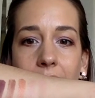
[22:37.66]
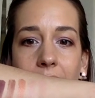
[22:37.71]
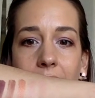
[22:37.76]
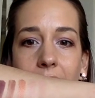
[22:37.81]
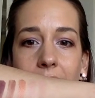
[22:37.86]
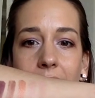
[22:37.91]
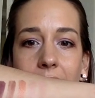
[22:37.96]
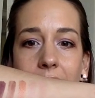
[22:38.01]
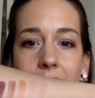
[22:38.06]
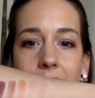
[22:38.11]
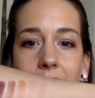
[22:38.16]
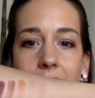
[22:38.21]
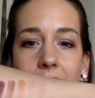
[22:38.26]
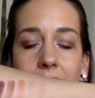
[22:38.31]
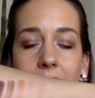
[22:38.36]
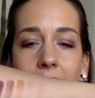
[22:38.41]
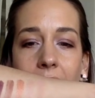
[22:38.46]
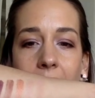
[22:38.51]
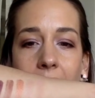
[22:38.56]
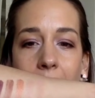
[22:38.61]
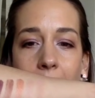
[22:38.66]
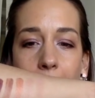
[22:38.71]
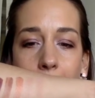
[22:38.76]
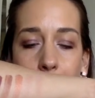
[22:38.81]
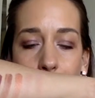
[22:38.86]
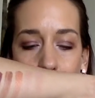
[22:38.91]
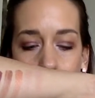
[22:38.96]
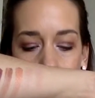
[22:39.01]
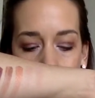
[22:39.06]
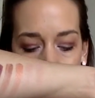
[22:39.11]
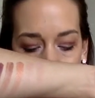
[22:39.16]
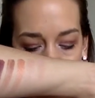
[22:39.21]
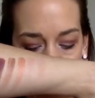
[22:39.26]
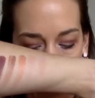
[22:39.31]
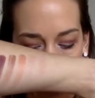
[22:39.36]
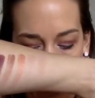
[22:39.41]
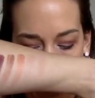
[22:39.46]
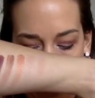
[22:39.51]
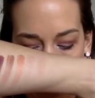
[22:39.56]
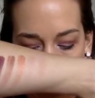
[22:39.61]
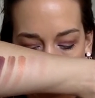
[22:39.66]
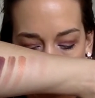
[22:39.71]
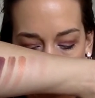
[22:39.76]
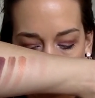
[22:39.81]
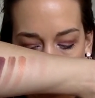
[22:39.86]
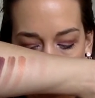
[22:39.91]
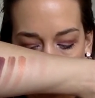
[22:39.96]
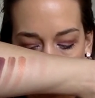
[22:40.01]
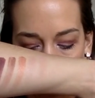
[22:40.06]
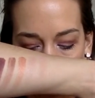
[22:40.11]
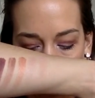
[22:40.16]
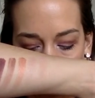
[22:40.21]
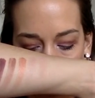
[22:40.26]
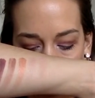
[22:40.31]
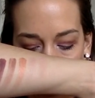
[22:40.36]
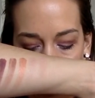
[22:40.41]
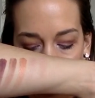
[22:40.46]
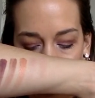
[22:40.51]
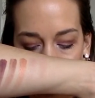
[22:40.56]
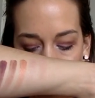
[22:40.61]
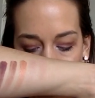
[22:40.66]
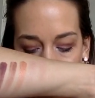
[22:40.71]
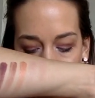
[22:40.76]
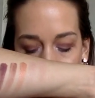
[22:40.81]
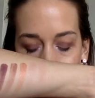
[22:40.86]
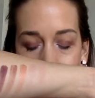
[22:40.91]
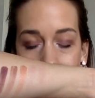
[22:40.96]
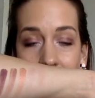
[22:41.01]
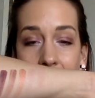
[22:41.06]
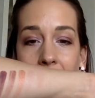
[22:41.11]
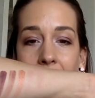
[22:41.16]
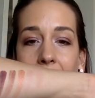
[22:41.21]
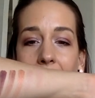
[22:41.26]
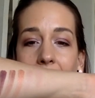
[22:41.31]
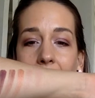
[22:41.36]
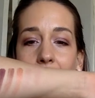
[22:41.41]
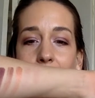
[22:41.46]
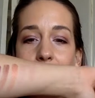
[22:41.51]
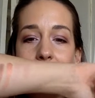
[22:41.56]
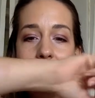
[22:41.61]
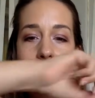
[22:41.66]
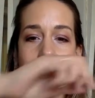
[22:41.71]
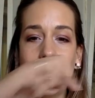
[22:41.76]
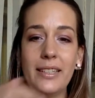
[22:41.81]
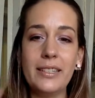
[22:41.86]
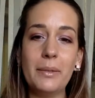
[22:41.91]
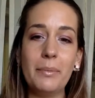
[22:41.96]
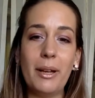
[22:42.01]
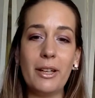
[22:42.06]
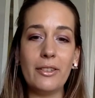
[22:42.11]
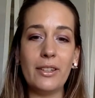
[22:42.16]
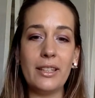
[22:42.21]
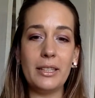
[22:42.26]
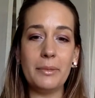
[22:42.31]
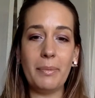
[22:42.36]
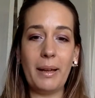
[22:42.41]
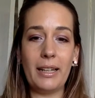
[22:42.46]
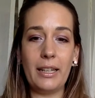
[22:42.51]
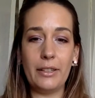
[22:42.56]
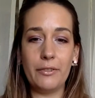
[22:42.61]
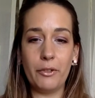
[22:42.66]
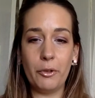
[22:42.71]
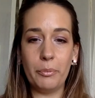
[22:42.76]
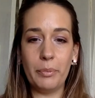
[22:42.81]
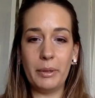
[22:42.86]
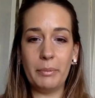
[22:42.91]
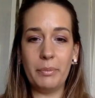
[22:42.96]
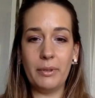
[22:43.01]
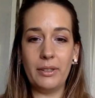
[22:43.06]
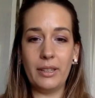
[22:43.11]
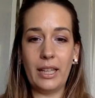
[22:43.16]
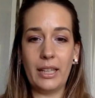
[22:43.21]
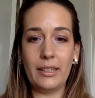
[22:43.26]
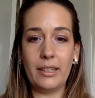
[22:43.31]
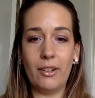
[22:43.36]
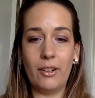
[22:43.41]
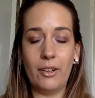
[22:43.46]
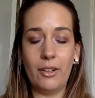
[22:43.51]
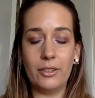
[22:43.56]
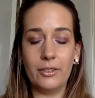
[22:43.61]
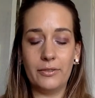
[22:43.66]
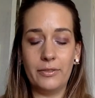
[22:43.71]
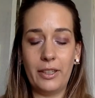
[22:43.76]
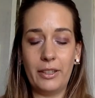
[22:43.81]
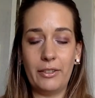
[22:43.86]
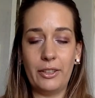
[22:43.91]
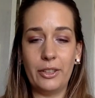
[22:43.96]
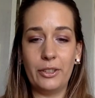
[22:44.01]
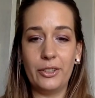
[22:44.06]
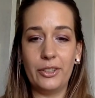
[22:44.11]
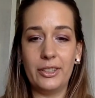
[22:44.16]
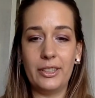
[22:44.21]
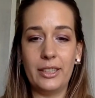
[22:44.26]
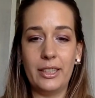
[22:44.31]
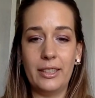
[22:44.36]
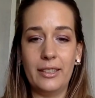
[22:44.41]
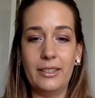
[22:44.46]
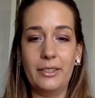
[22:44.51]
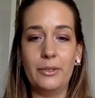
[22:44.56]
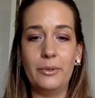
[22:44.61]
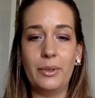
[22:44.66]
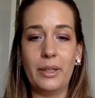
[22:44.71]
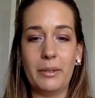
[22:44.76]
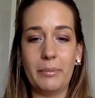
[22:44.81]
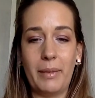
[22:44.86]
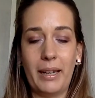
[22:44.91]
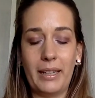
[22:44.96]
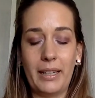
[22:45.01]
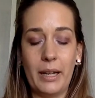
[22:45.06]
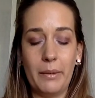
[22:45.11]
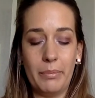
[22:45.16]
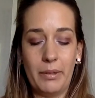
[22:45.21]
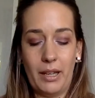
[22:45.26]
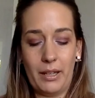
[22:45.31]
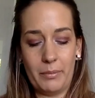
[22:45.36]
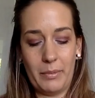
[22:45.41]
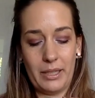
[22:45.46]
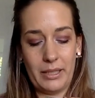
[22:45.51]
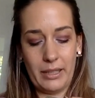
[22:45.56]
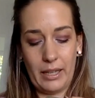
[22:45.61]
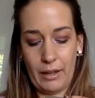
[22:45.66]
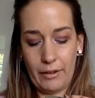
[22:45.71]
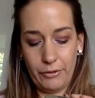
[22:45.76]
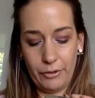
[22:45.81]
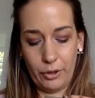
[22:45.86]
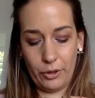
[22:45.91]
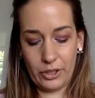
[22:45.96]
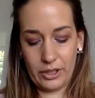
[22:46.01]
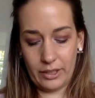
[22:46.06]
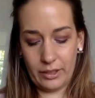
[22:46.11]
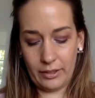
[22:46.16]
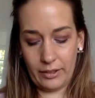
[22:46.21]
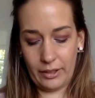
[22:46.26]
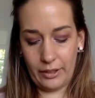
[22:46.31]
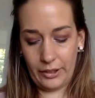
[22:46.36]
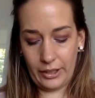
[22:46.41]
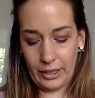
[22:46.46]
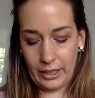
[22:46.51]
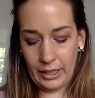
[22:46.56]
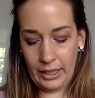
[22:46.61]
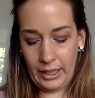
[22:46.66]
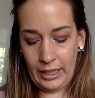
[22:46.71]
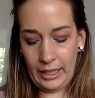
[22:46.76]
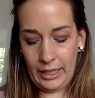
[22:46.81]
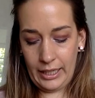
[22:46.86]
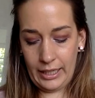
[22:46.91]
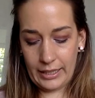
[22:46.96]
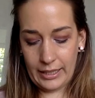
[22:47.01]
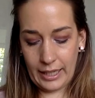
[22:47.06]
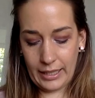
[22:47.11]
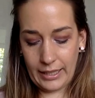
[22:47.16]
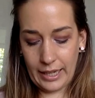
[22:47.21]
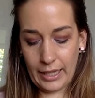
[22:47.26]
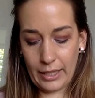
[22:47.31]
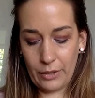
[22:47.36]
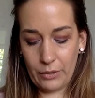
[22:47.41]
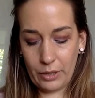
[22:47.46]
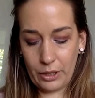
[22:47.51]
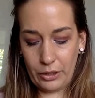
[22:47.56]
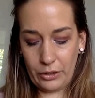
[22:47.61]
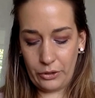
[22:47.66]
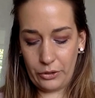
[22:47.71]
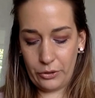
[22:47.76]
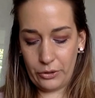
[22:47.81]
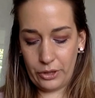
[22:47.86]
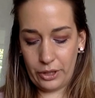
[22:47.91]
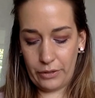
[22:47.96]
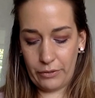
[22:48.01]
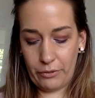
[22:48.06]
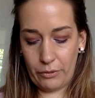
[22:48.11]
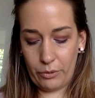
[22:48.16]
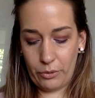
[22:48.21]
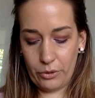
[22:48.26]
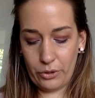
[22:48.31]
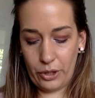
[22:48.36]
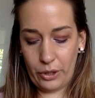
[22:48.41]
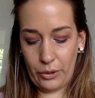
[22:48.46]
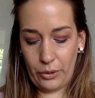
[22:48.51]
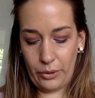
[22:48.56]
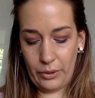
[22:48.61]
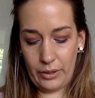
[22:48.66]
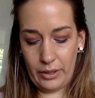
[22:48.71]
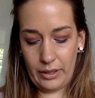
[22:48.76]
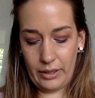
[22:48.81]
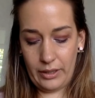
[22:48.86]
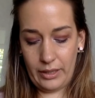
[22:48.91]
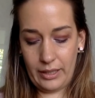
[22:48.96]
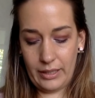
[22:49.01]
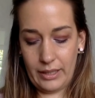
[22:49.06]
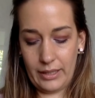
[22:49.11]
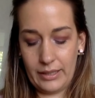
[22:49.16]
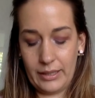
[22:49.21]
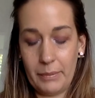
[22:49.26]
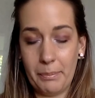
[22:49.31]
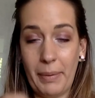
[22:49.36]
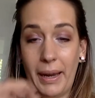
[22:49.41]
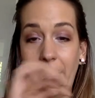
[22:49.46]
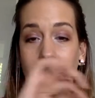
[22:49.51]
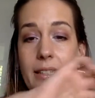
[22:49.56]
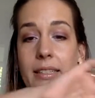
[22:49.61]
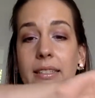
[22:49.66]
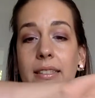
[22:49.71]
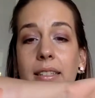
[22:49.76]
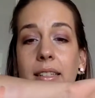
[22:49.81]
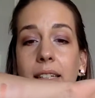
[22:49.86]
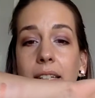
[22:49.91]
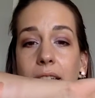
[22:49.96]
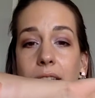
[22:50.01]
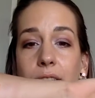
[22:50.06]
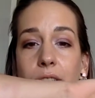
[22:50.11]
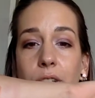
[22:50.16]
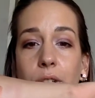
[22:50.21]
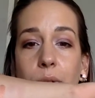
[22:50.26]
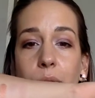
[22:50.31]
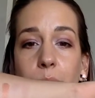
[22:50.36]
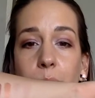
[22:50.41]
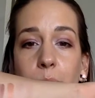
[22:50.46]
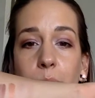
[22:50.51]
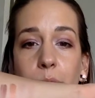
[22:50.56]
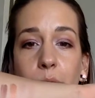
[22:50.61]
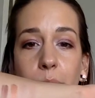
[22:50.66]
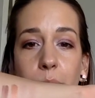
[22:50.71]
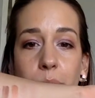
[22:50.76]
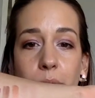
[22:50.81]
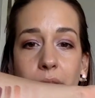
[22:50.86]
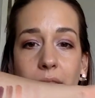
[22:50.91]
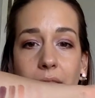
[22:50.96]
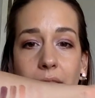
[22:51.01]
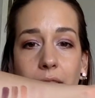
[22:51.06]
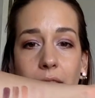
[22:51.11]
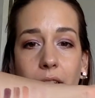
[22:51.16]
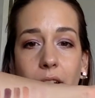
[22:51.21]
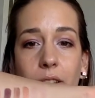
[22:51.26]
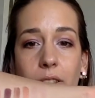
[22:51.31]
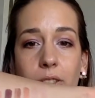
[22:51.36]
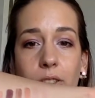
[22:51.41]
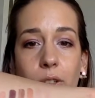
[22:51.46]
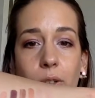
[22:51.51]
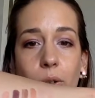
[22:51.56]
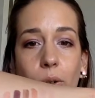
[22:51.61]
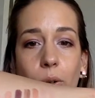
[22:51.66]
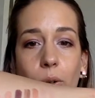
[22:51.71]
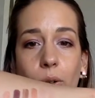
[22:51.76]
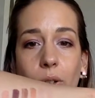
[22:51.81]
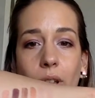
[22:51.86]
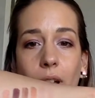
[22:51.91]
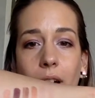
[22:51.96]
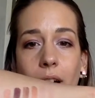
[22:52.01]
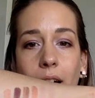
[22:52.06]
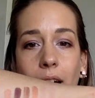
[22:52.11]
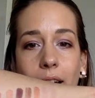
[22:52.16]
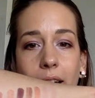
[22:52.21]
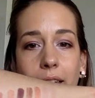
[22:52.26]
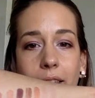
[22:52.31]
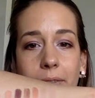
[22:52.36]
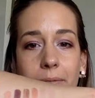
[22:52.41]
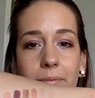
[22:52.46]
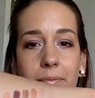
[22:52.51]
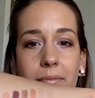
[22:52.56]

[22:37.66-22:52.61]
is what they call Curious. And what's nice about this palette for people that aren't very good with makeup like myself, who are still learning, is they tell you what to use it for. So this is the base. So you would put that on your whole eye,